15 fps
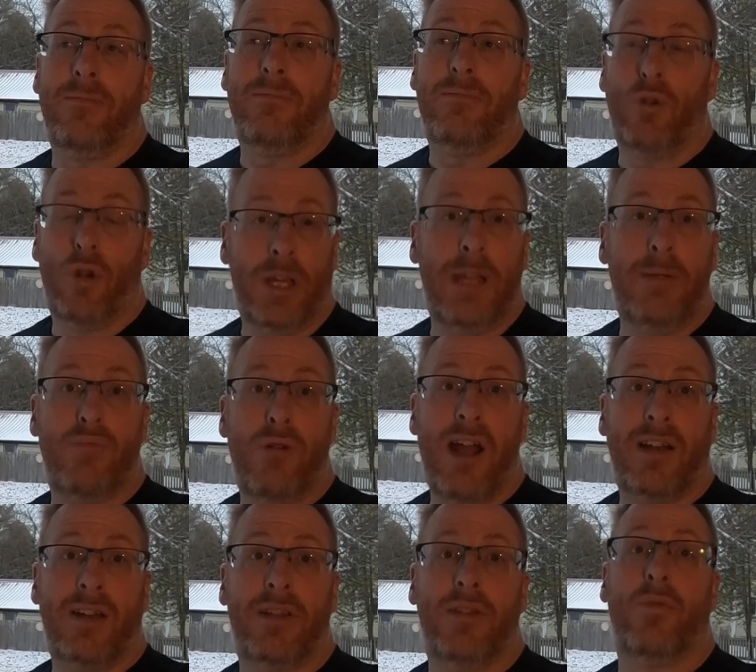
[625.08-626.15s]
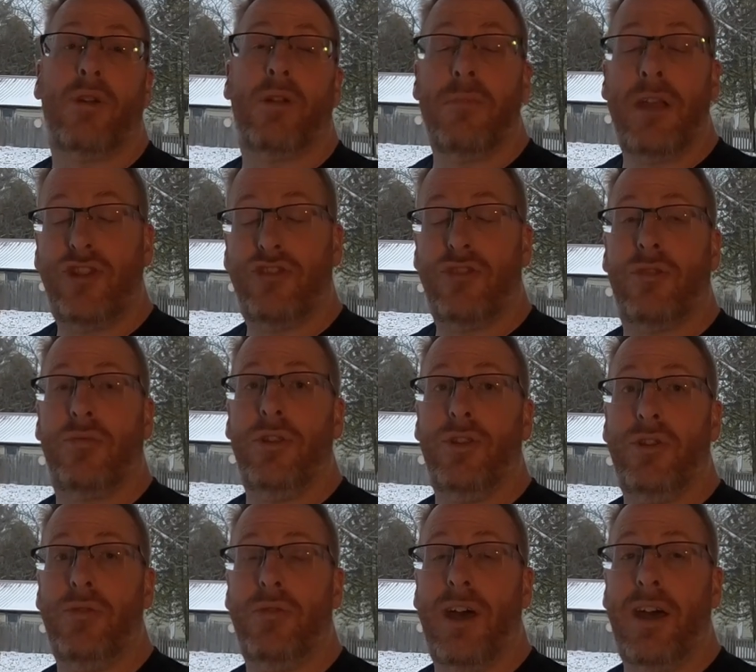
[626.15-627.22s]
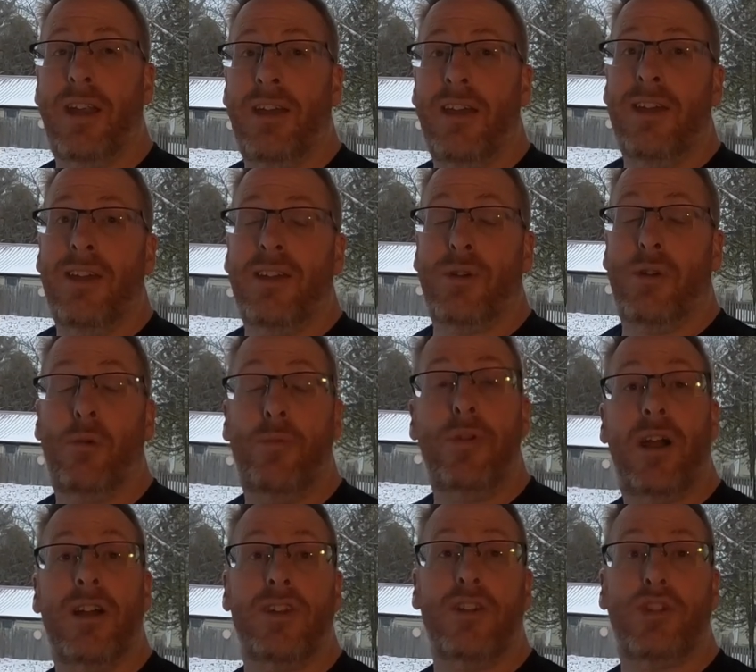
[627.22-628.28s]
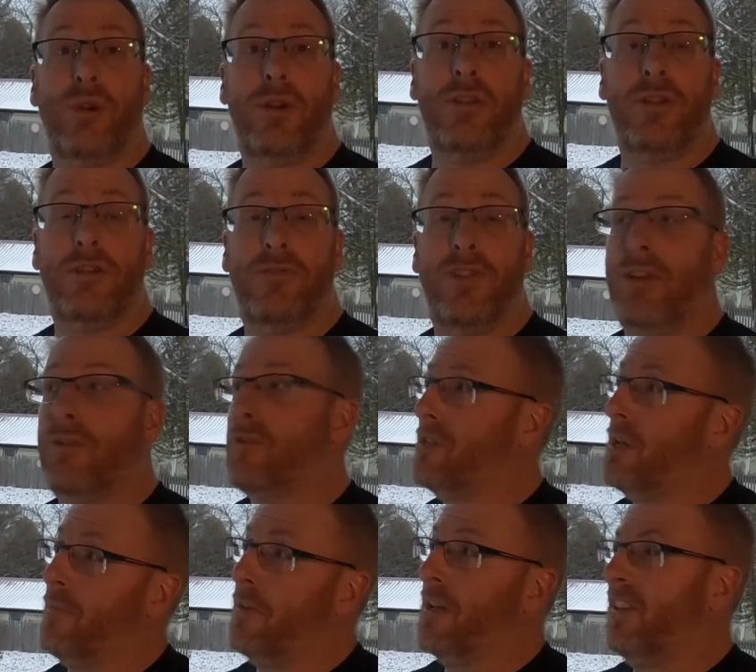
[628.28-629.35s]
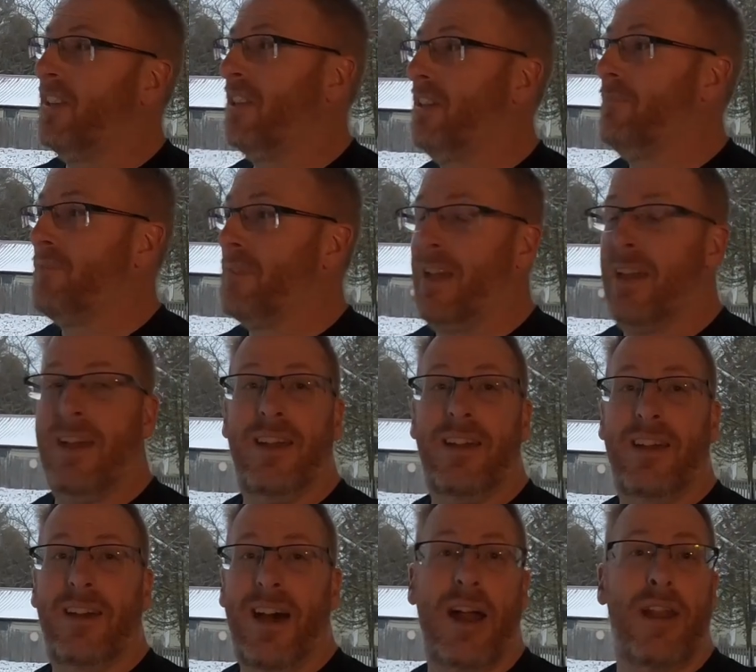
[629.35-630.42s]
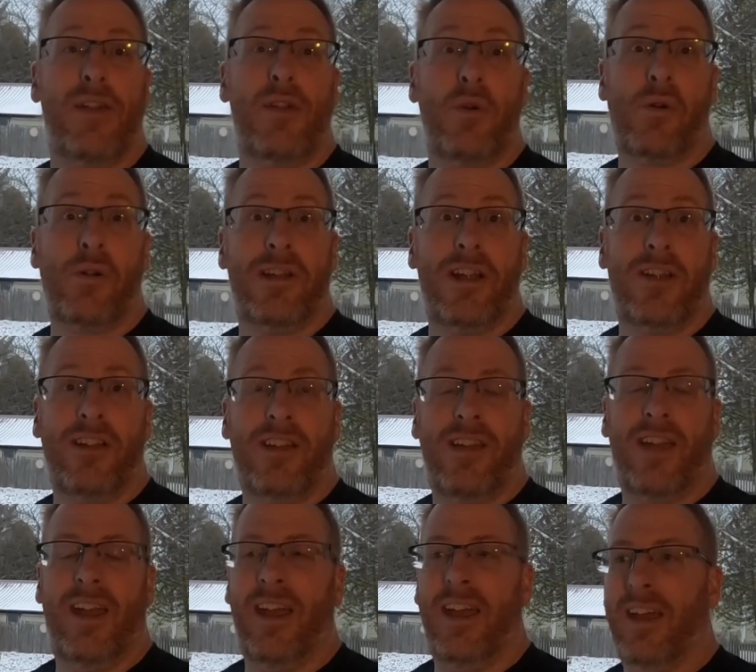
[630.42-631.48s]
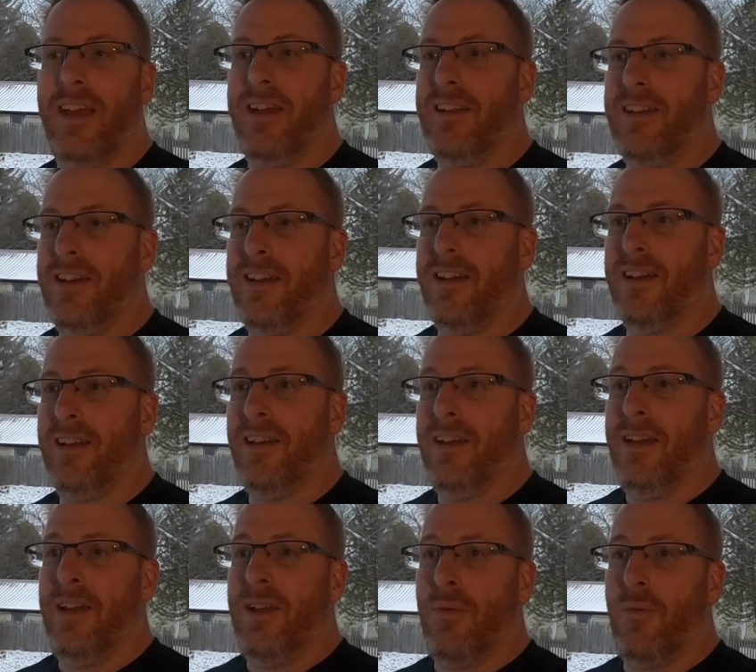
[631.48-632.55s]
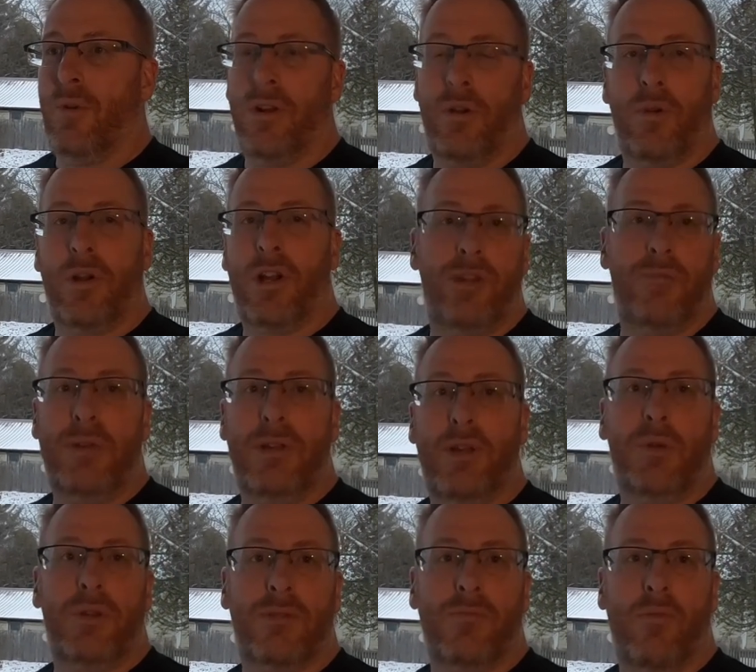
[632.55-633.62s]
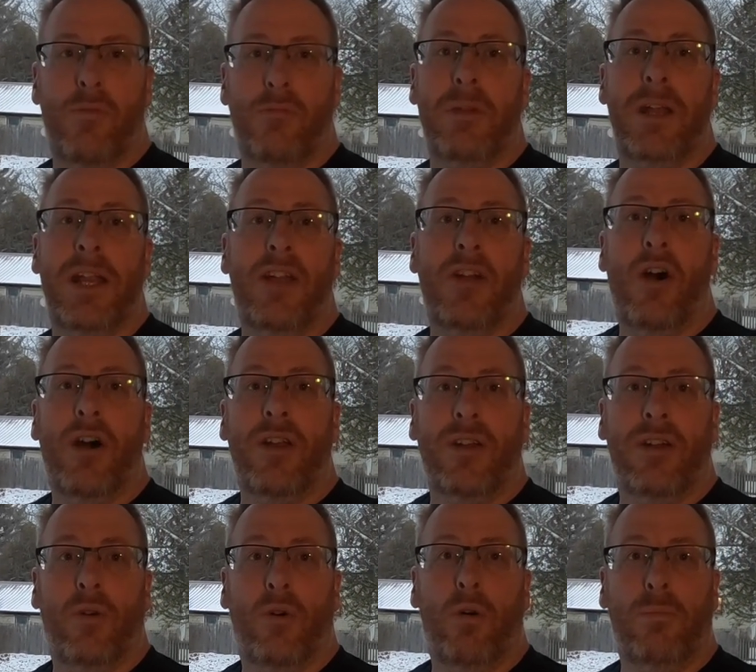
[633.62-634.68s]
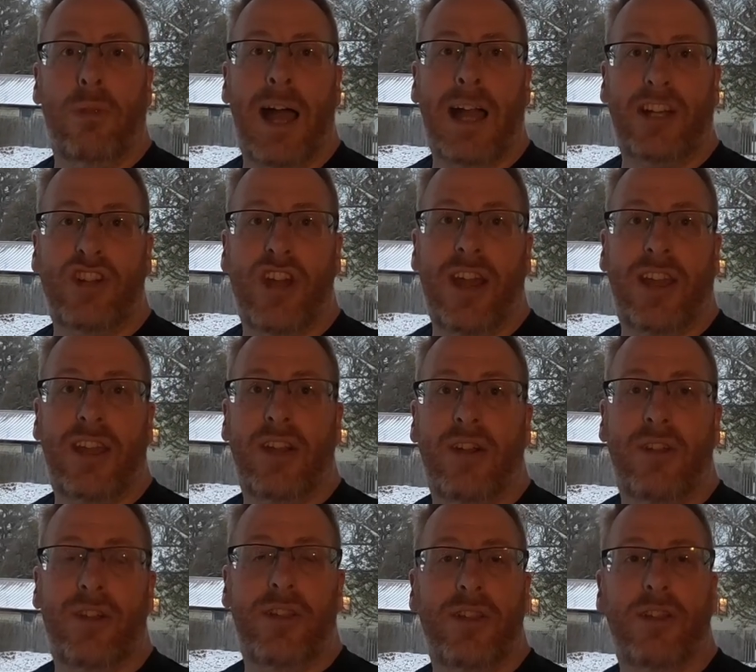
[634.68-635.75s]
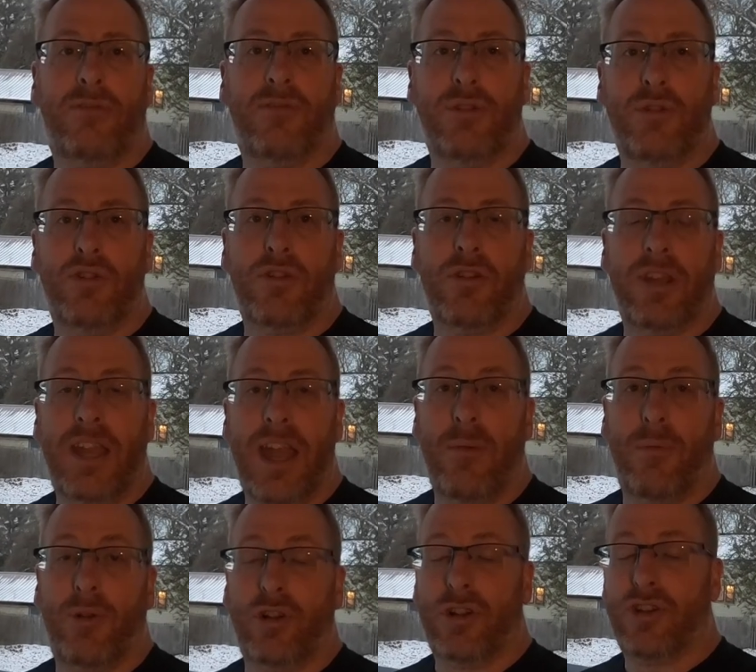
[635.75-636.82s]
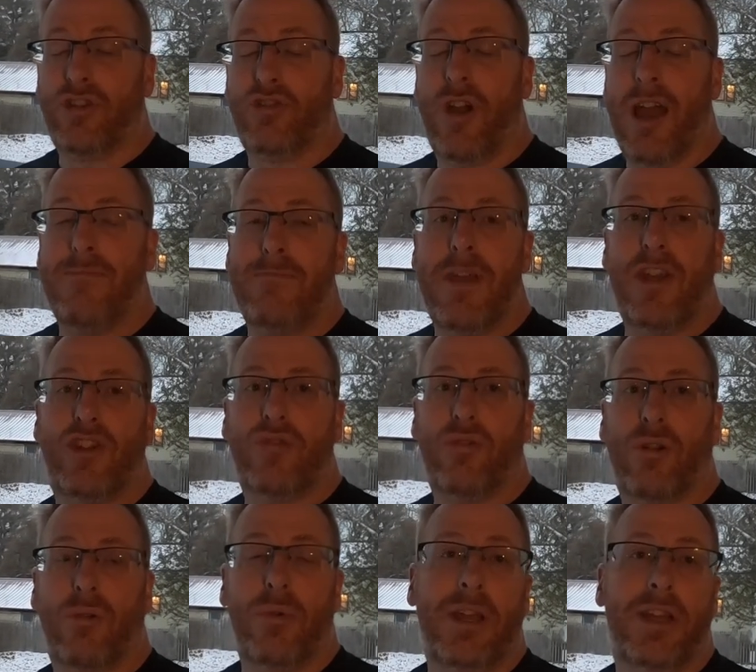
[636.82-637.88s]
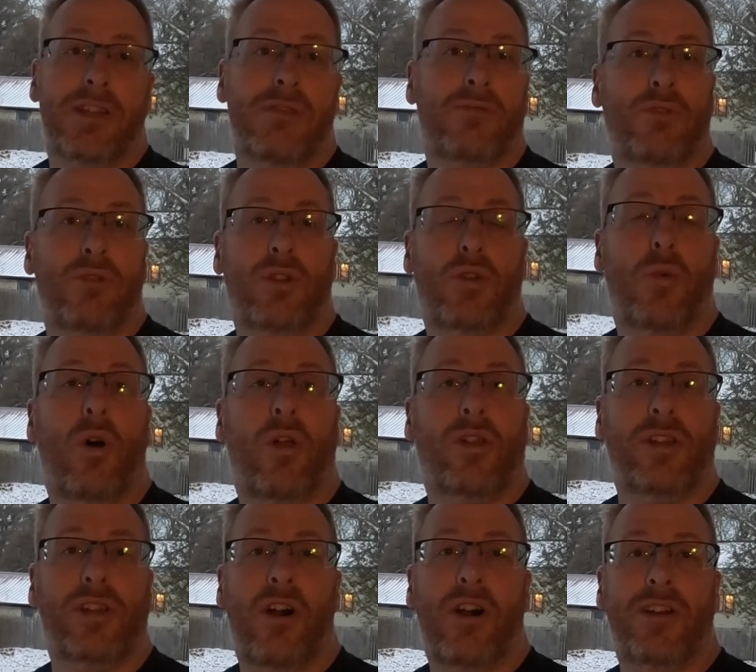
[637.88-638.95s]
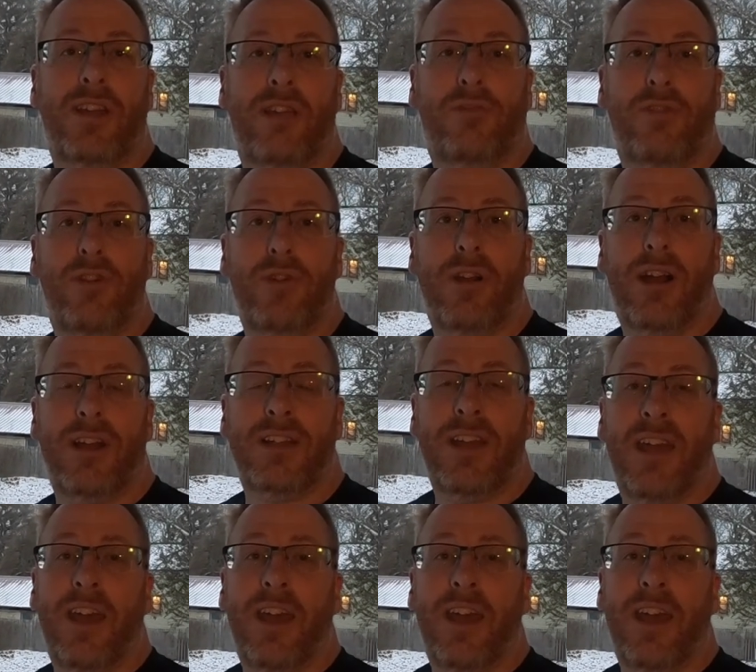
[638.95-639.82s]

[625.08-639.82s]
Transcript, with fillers: we're gonna keep practicing. We're gonna make sure that we do that. So I hope you guys enjoyed this video, something a little out of the ordinary, and uh, we know we're gonna be doing some more beating on uh, old Blackjack here in the near future again. We're gonna try and make sure we get some good quality content for you guys.